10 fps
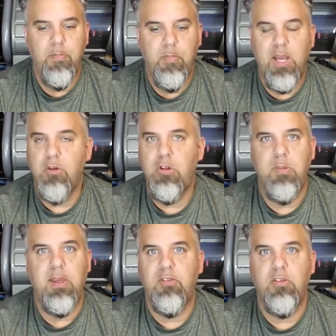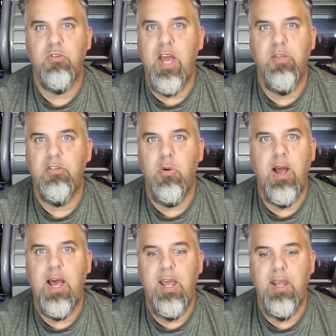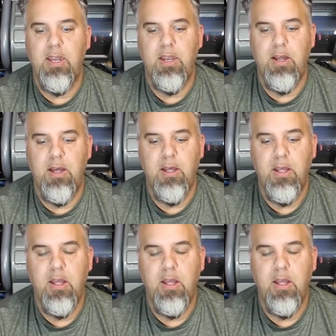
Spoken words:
because shipping has just gotten so high, and I